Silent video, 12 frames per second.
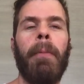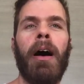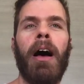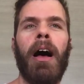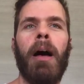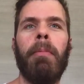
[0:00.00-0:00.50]

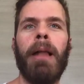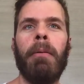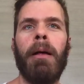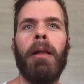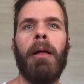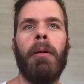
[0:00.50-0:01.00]
Blah, blah,
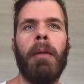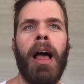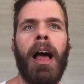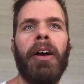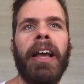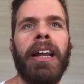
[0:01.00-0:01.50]
blah, blah,
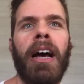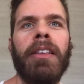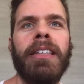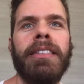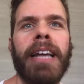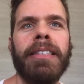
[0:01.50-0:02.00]
blah. Okay, not
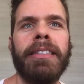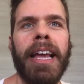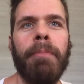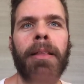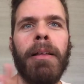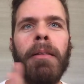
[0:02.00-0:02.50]
the sex
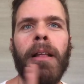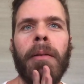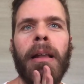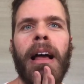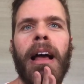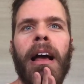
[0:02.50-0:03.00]
tape, blah, blah,
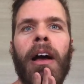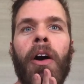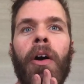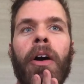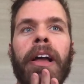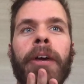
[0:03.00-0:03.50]
blah.
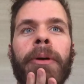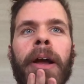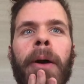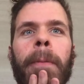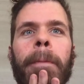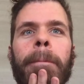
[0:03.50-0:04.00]
Oh, okay, here we
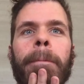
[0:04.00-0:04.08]
go.